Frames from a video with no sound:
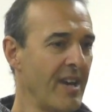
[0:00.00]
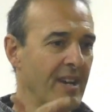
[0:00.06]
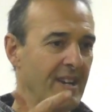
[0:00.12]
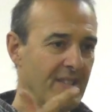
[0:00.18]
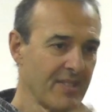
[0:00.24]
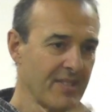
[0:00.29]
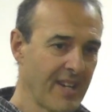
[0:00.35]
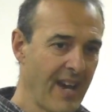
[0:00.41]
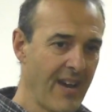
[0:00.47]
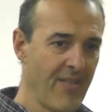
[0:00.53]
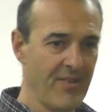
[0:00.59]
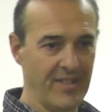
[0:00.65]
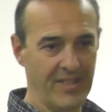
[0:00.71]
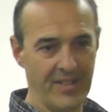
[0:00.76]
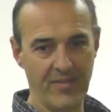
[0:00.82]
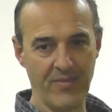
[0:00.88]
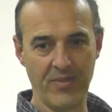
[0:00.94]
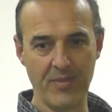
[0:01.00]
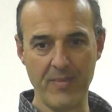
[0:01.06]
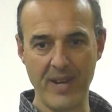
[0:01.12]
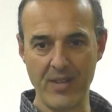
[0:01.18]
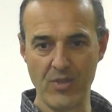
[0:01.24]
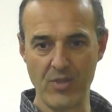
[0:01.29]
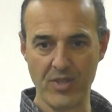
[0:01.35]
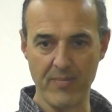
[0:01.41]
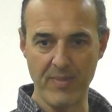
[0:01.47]
it's carrying the
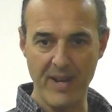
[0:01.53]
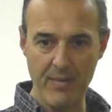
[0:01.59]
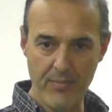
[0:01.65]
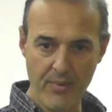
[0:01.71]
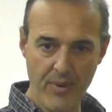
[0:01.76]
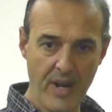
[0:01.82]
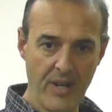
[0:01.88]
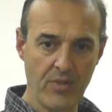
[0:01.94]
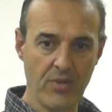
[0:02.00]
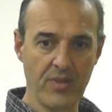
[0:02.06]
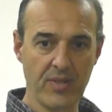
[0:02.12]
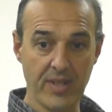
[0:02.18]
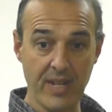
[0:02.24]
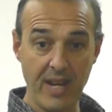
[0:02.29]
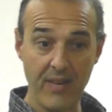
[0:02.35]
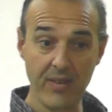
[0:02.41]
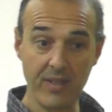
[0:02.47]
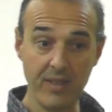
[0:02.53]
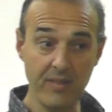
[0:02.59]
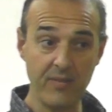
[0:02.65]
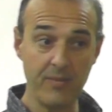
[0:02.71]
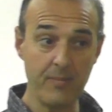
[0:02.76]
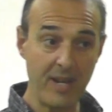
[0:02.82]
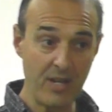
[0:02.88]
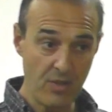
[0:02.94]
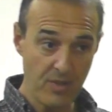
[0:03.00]
information about pressure, it's carrying the
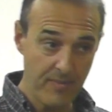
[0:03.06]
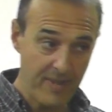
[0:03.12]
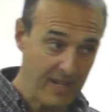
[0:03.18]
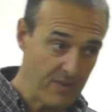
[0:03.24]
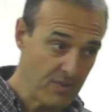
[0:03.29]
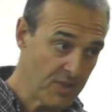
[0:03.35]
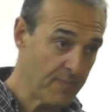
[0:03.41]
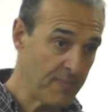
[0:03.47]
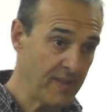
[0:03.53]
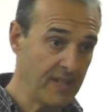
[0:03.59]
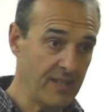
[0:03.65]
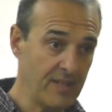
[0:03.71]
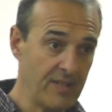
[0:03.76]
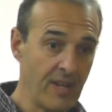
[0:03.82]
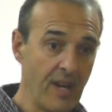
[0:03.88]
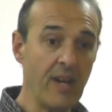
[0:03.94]
information about speed,